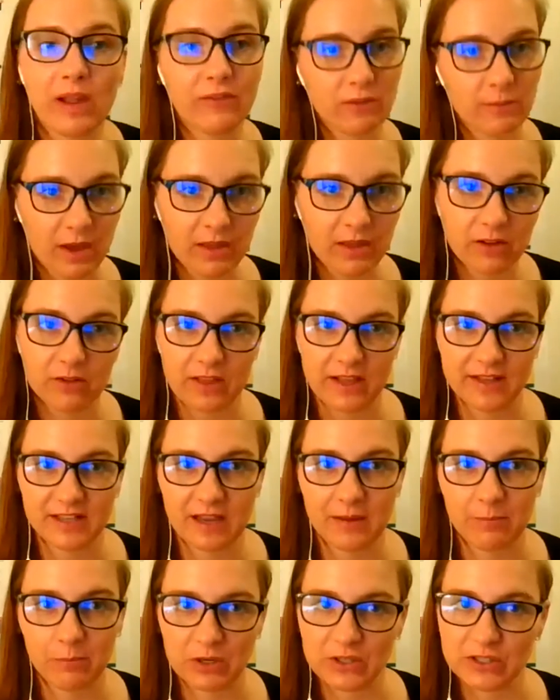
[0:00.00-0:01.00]
from other things
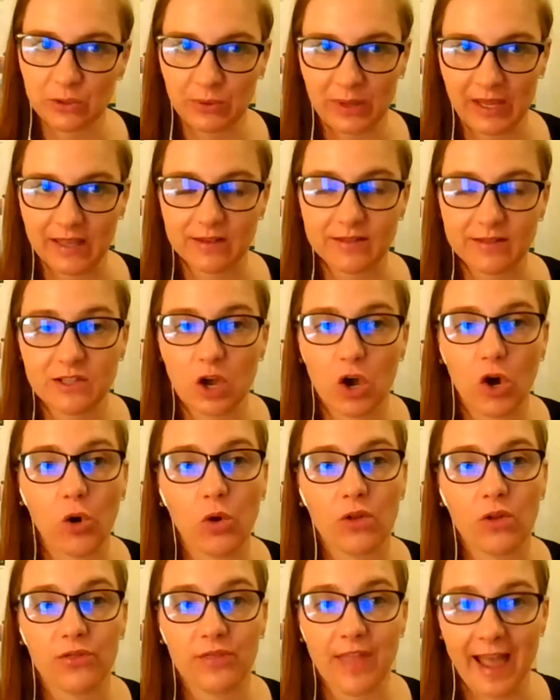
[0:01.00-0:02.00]
I'm pursuing. So
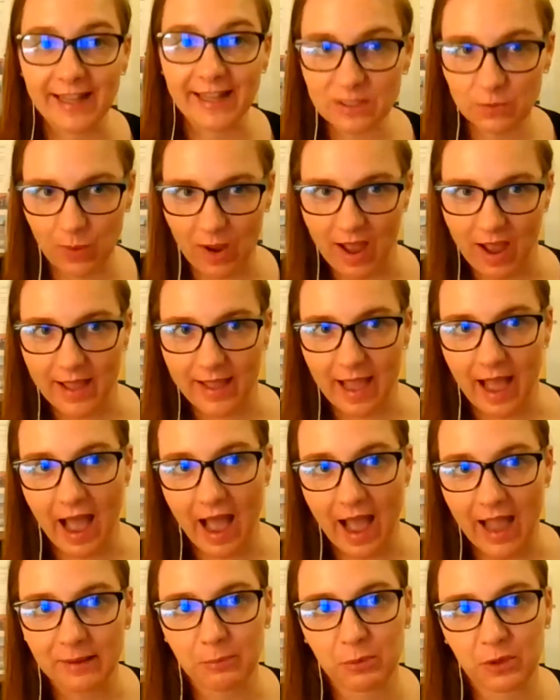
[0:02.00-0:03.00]
that's why
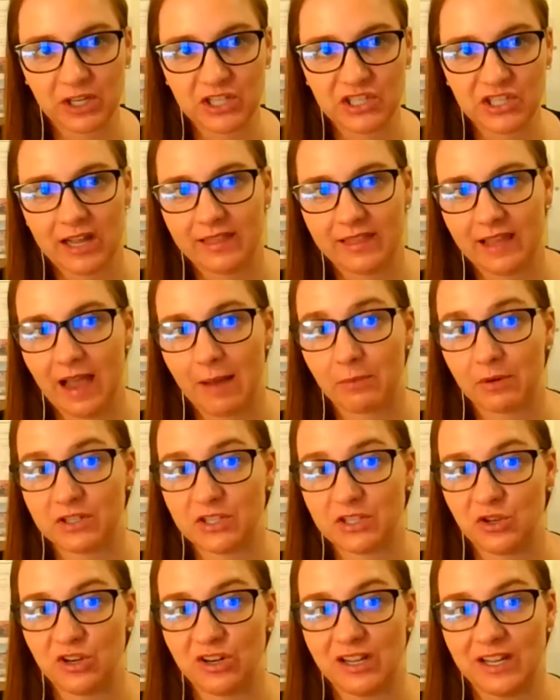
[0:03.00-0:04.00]
I appreciate the
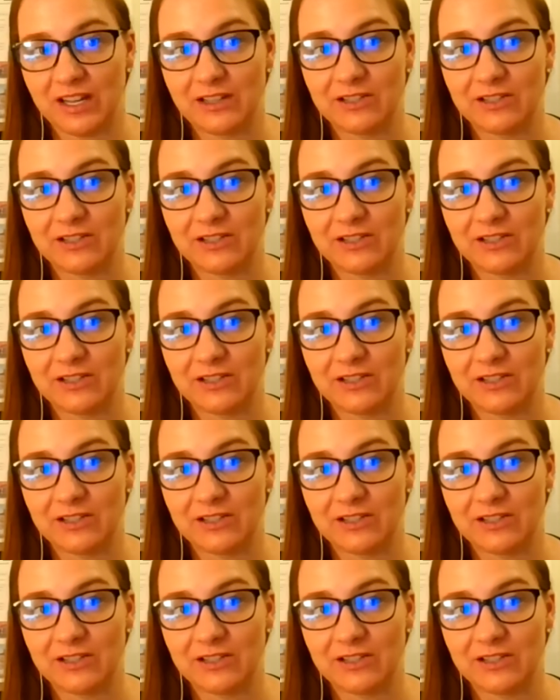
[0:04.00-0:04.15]
opportunity